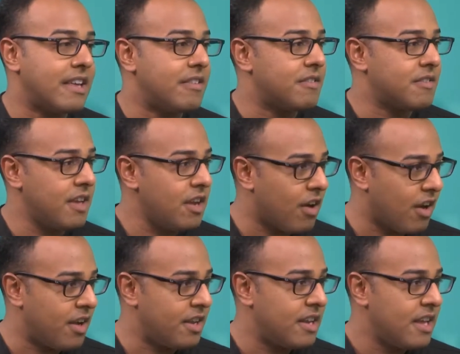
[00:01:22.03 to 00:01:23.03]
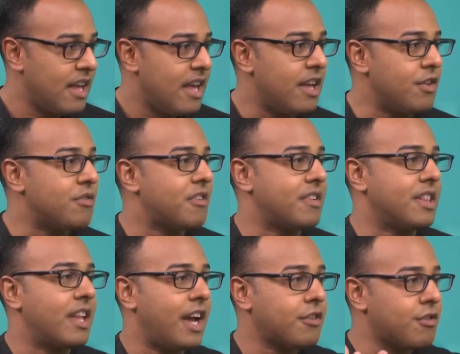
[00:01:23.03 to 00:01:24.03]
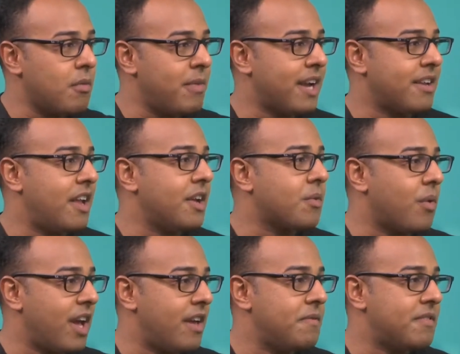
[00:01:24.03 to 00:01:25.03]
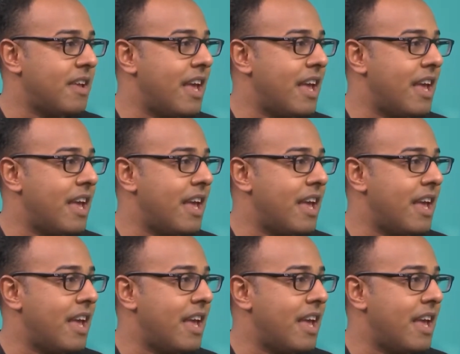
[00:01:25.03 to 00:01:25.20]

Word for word: can sit on it uses electromagnetic waves,